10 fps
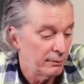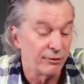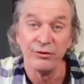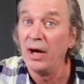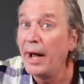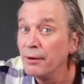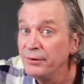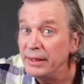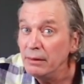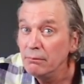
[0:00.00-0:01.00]
This is a higher
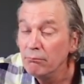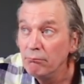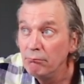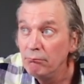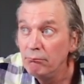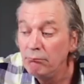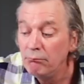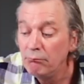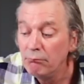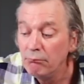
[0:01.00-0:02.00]
D.
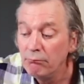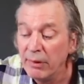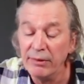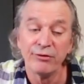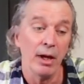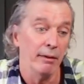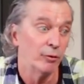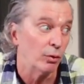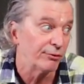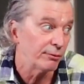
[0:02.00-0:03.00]
Then this guy, of
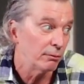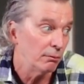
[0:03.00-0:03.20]
course.